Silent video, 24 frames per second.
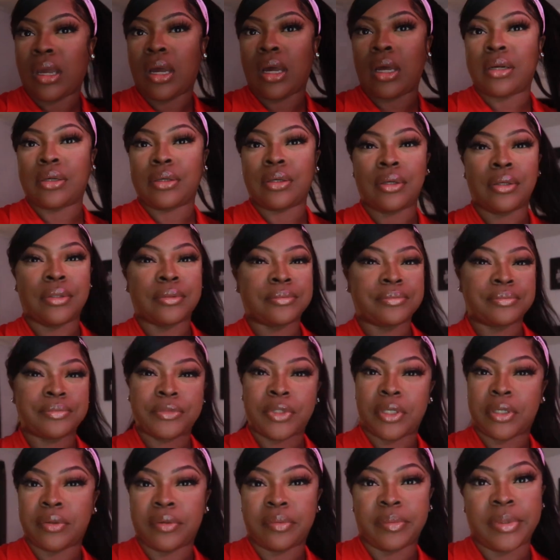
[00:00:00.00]
I don't know.
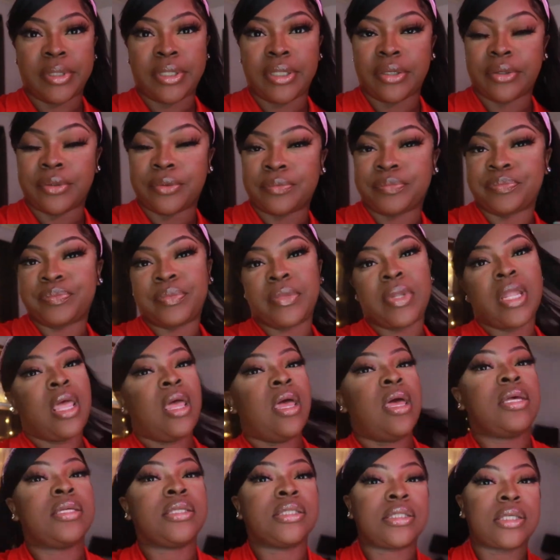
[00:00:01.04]
Thought it would be cute.
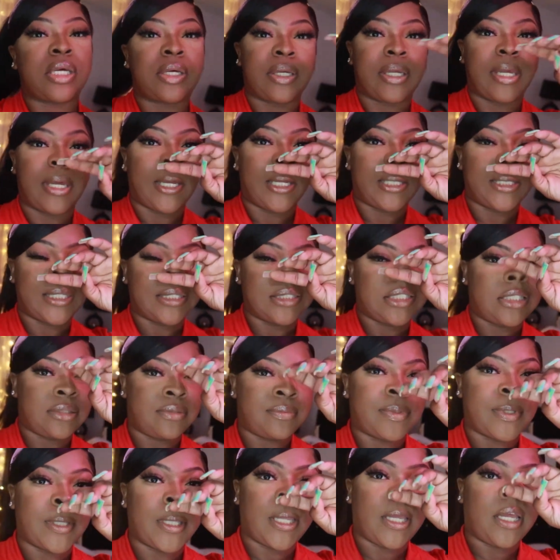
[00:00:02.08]
So yeah, that's the
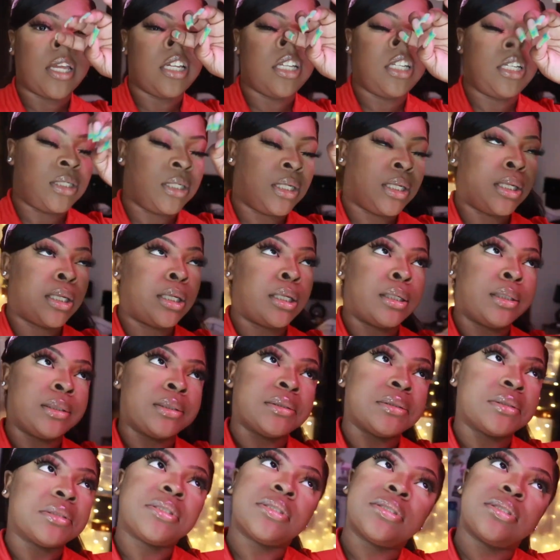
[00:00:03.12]
plan.
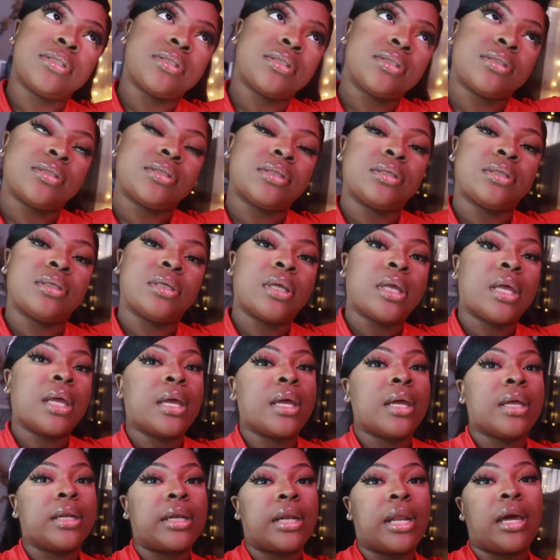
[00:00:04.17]
And
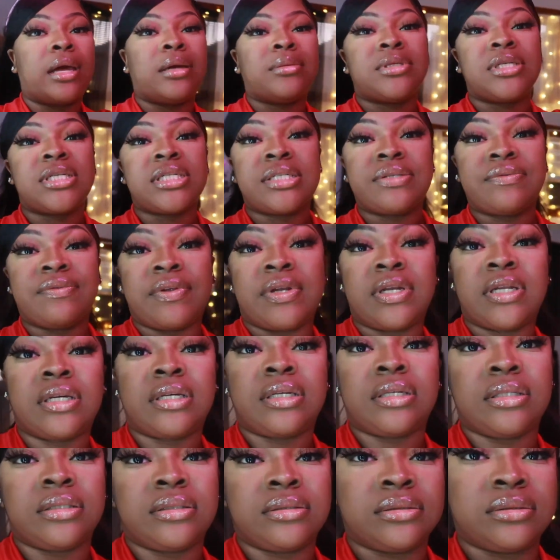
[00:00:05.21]
now I'm just
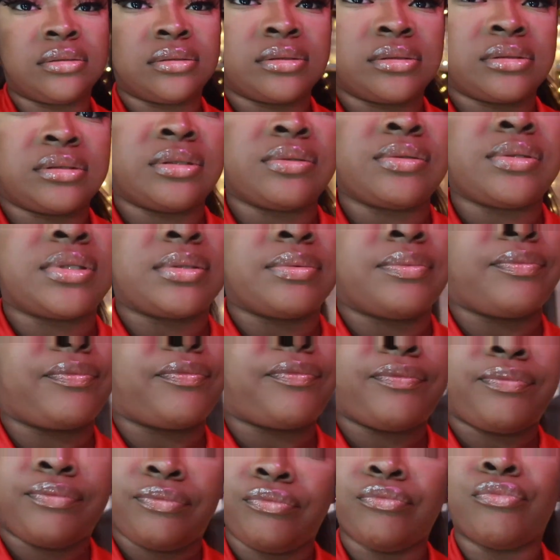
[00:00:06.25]
gonna do some
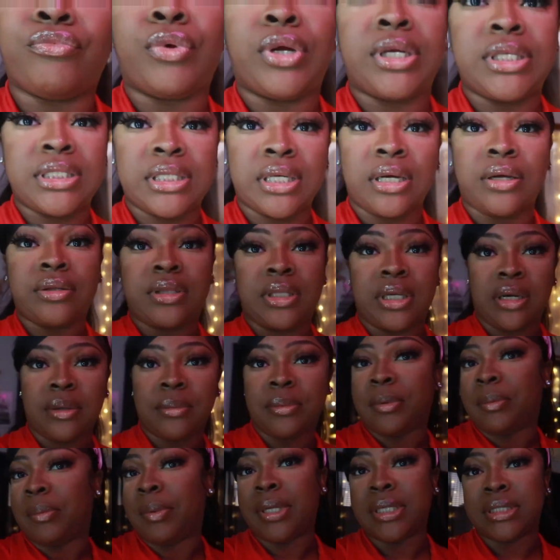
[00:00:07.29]
retail
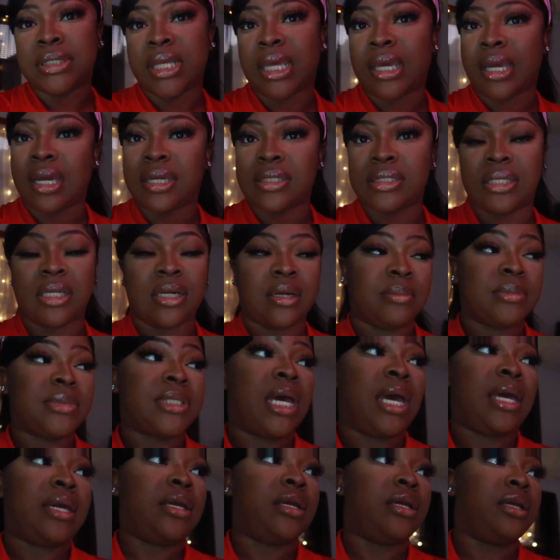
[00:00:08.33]
therapy, because like I said, I'm
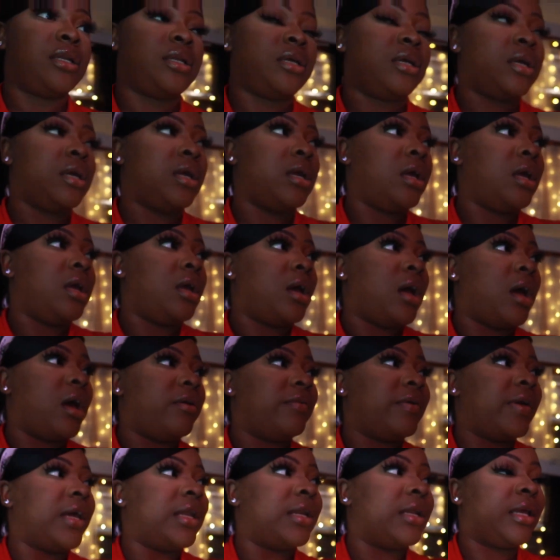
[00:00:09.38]
tired.
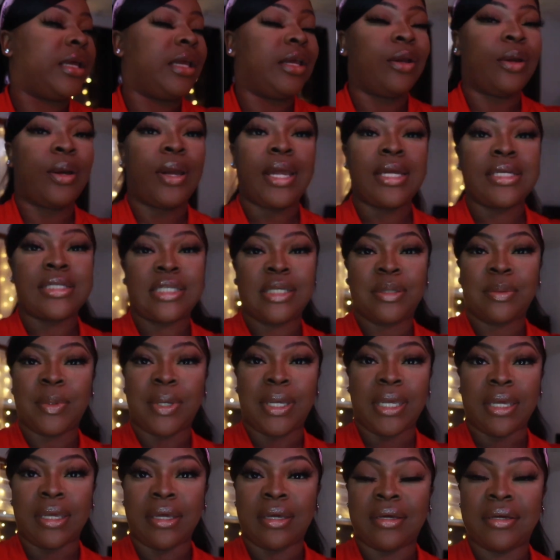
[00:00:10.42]
I've had a crazy
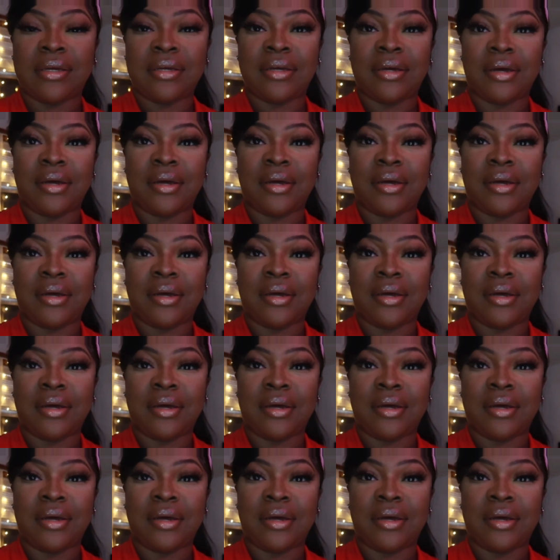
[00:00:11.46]
week.